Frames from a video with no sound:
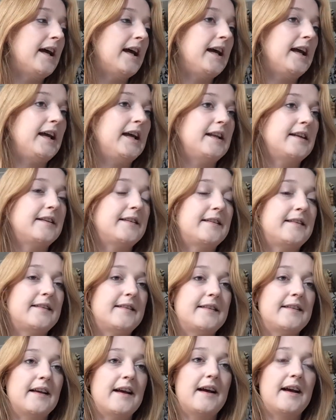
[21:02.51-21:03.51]

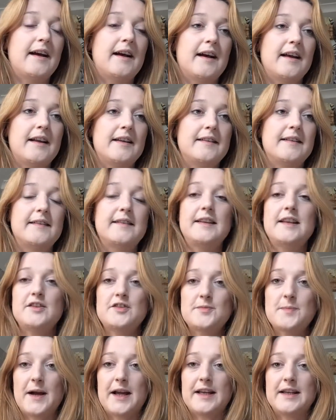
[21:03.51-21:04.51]
It's the
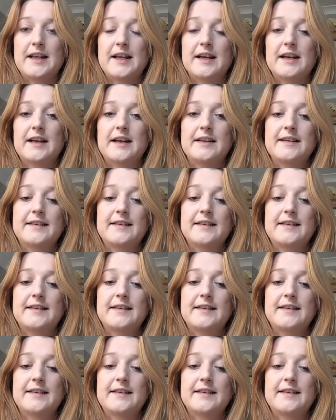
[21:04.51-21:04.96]
Stitch Mania